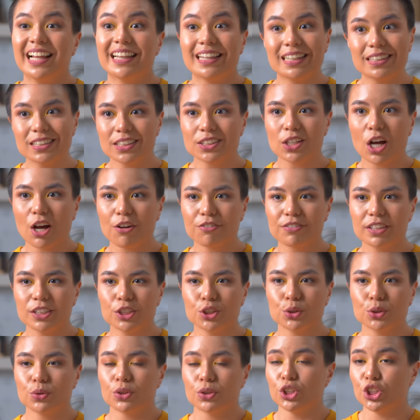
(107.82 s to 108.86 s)
This is often
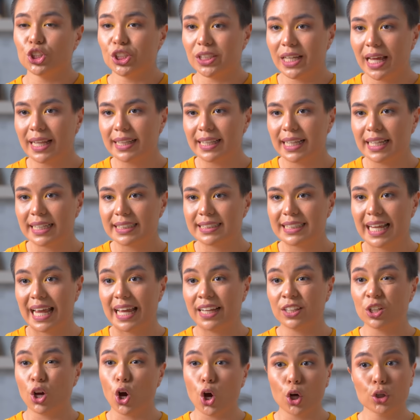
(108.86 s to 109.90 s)
due to genetics
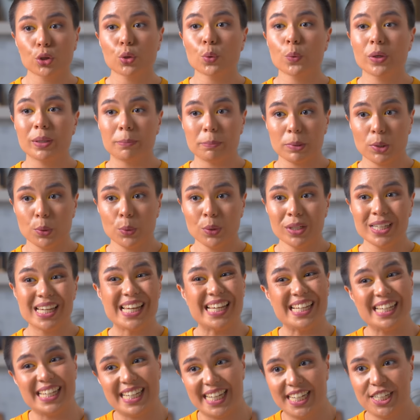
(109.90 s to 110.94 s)
and autoimmune
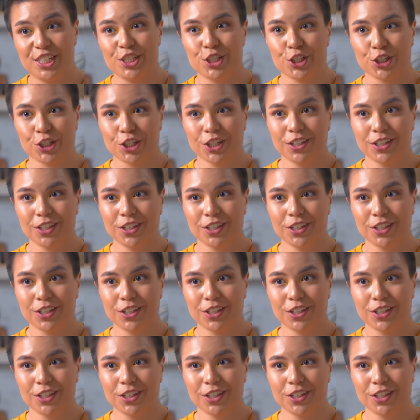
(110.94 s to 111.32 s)
in nature.